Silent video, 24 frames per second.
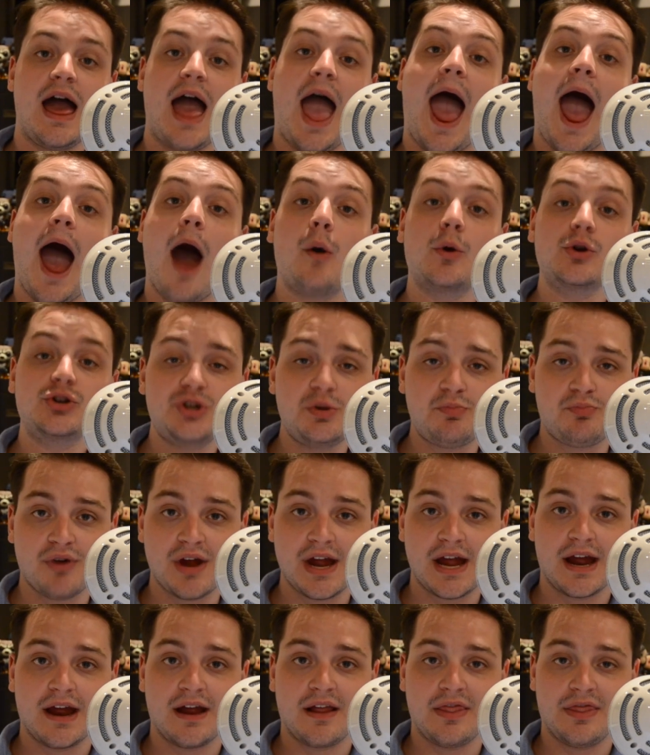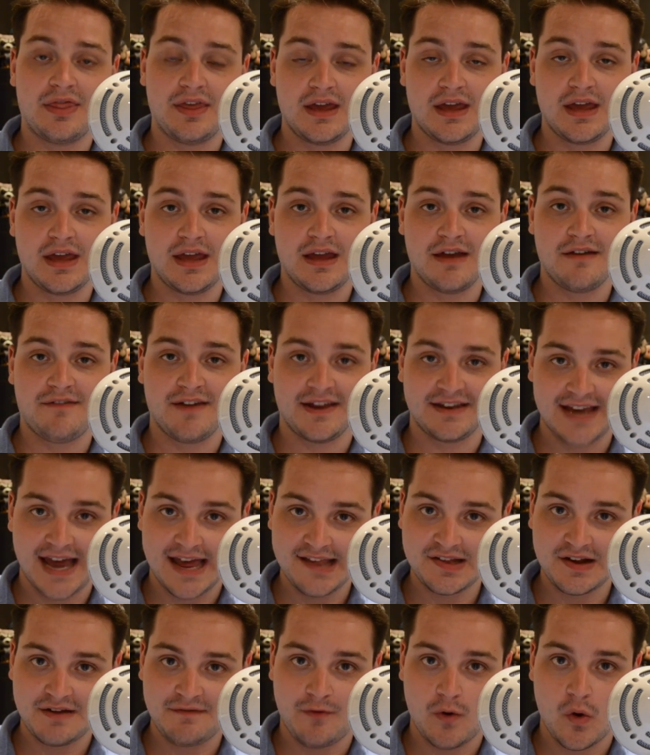how would you bring the
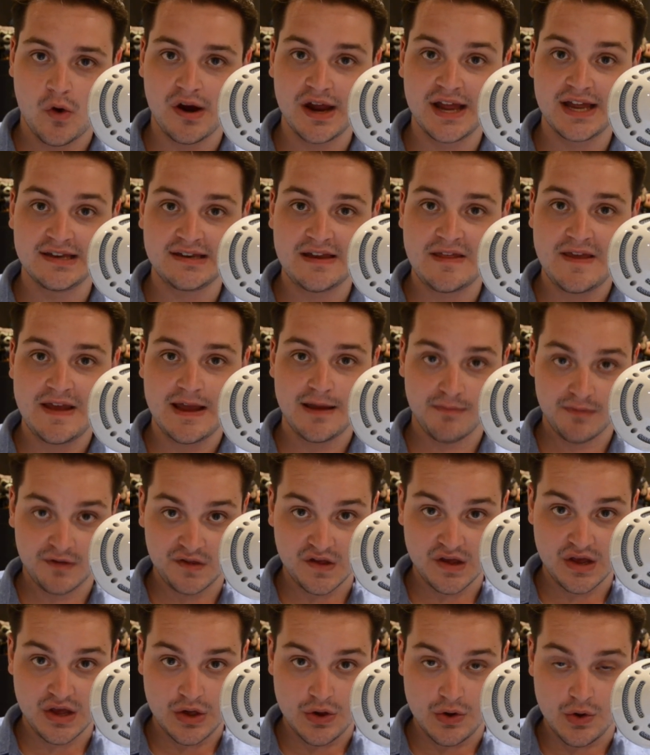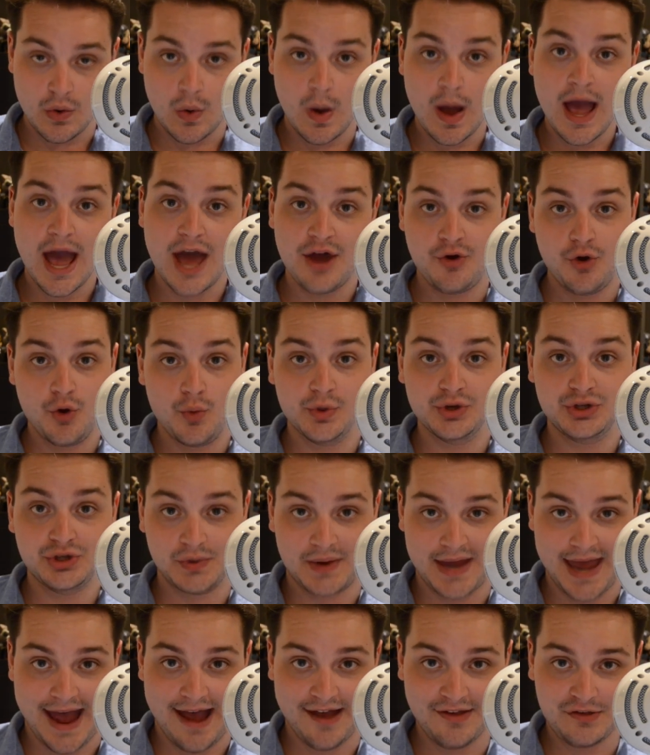Fantastic Four into the MCU and who would you
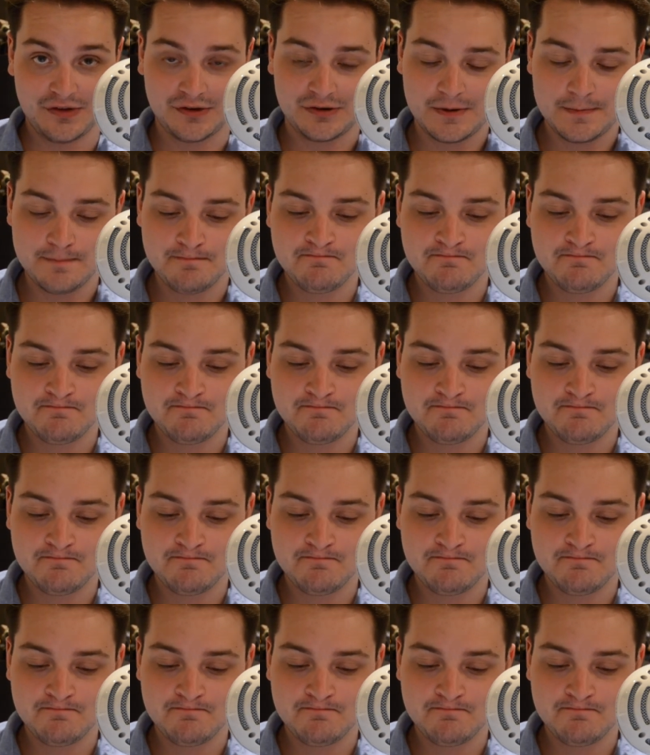cast?